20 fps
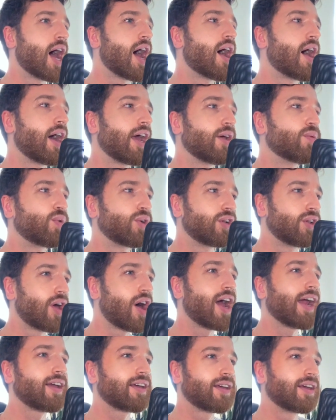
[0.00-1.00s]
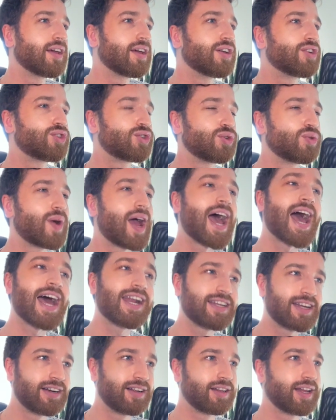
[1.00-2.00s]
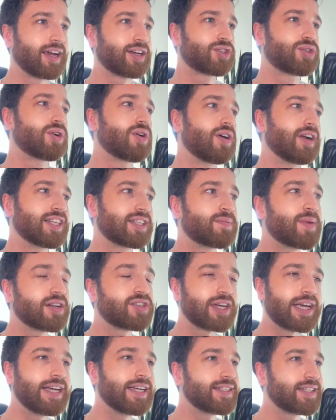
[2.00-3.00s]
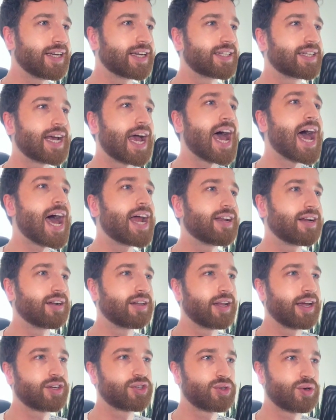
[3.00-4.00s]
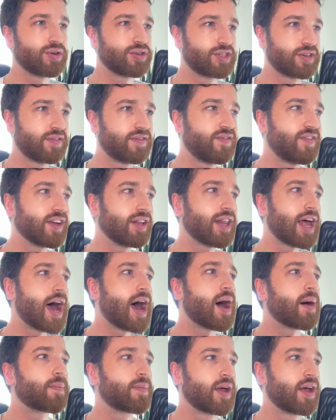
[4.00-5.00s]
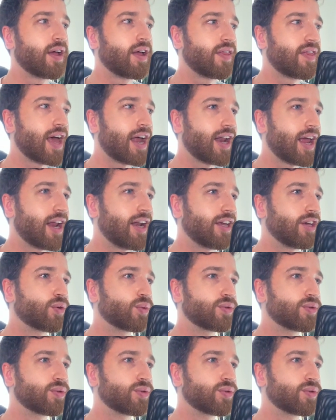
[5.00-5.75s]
It would like to add an electron. It's much easier to add an electron to fill up that n equals